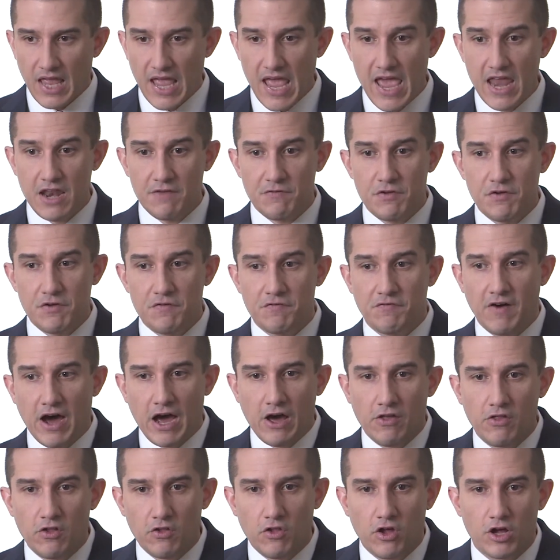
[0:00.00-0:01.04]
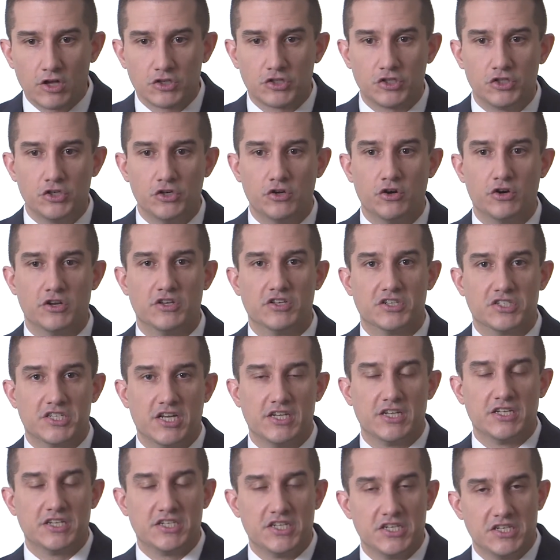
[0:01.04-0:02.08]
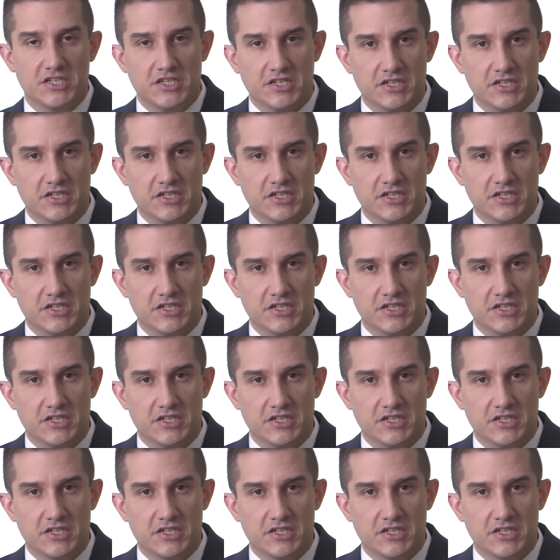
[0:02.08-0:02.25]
And if you file the lawsuit or you send a cease